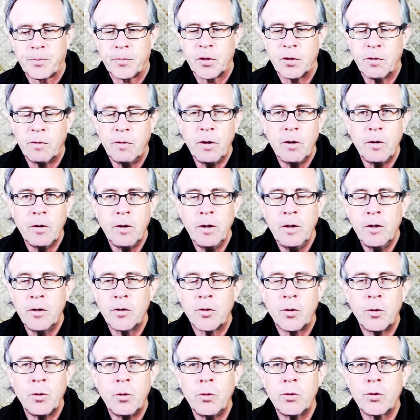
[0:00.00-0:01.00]
It's a very
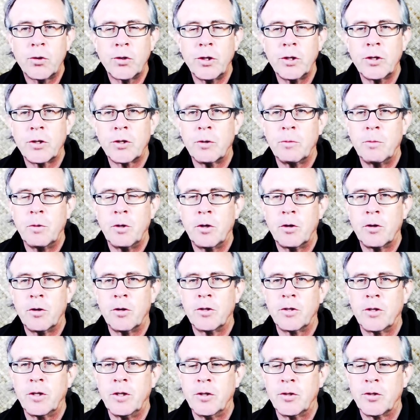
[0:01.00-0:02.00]
this whole system here
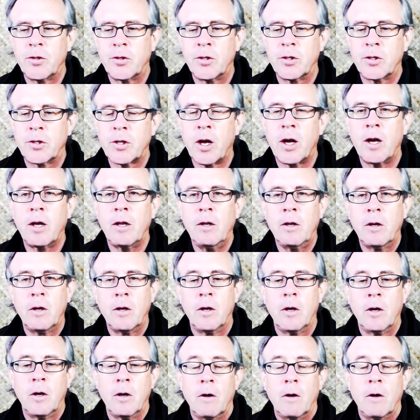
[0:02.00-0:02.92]
is, is designed